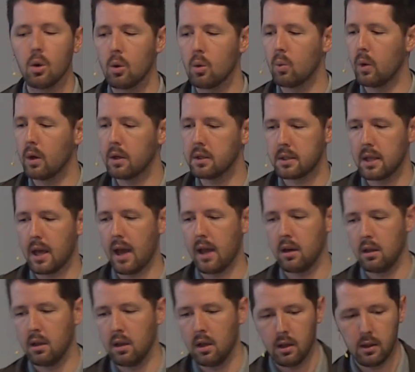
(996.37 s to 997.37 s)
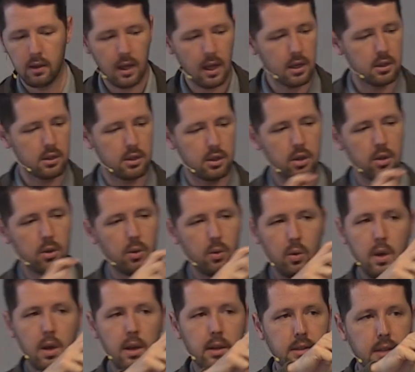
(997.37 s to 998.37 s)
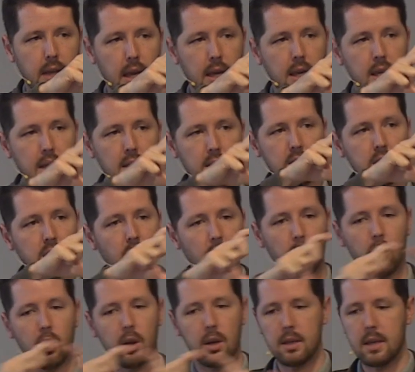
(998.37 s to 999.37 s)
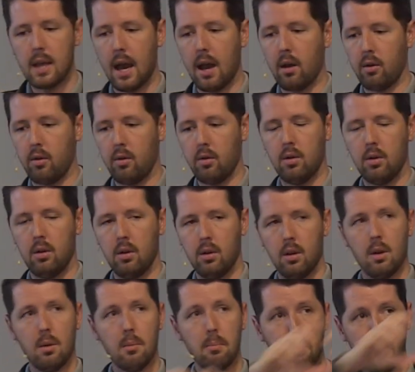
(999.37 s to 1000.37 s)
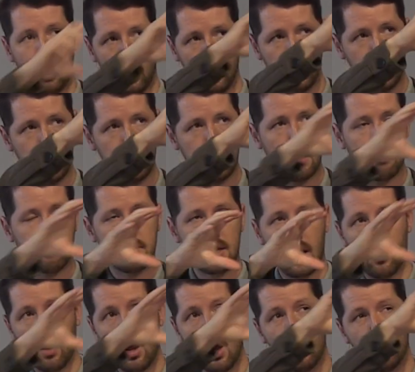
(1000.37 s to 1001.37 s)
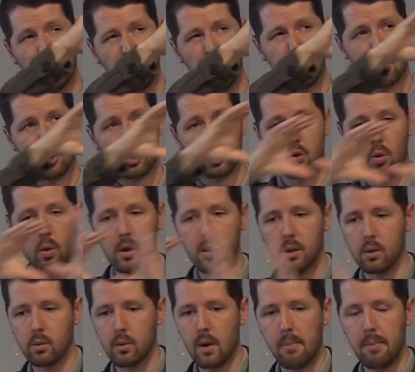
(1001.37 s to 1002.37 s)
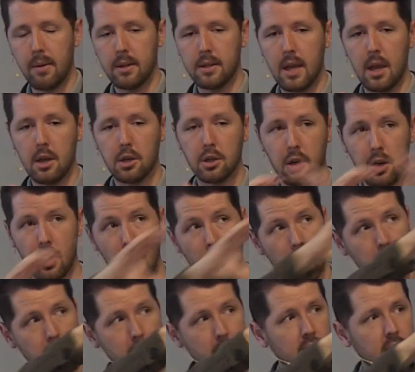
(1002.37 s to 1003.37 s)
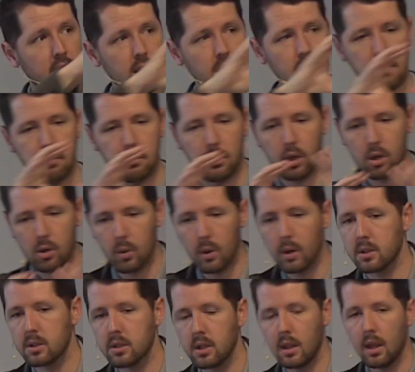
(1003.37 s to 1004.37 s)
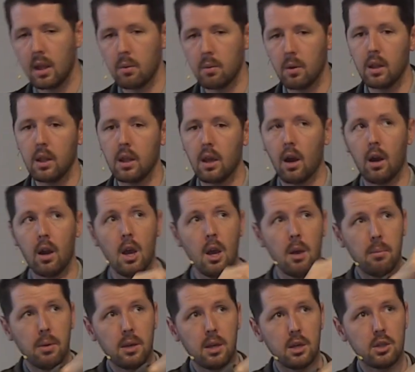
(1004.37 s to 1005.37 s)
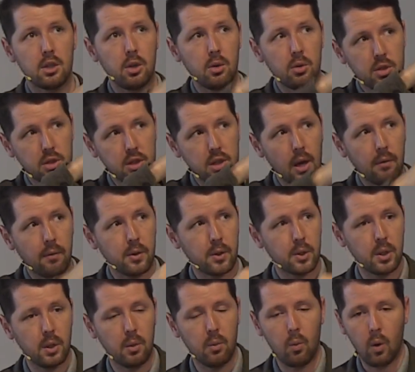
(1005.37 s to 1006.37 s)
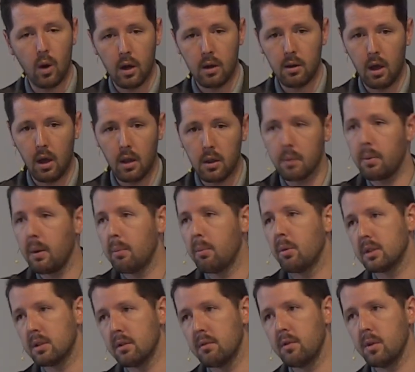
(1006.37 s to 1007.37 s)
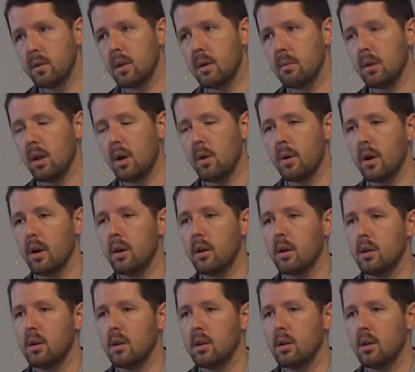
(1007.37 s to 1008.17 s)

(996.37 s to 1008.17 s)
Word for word: What is that? That is you taking someone down pulling them down, destroying their reputation, making them look worse than they really are because you selfishly want other people to view them lower.